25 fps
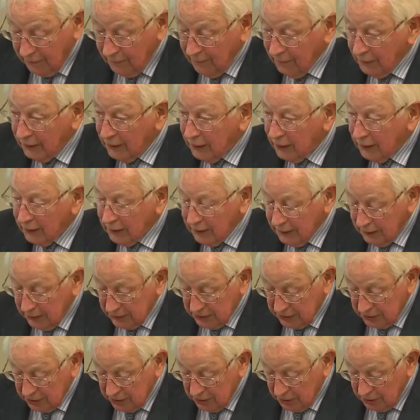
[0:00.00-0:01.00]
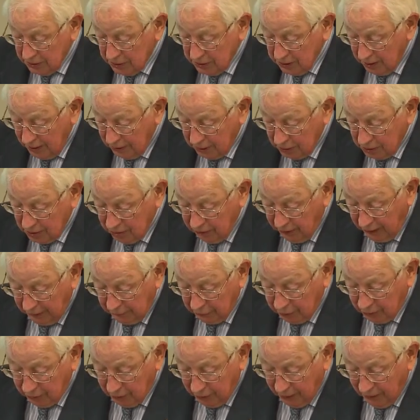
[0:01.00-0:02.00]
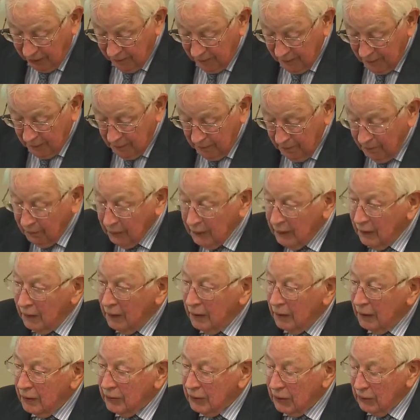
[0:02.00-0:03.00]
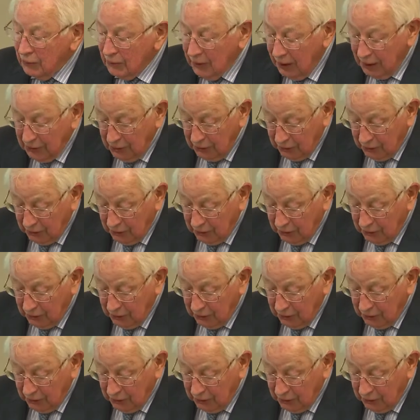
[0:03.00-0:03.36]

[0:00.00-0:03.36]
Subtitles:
of privacy are less than satisfactory.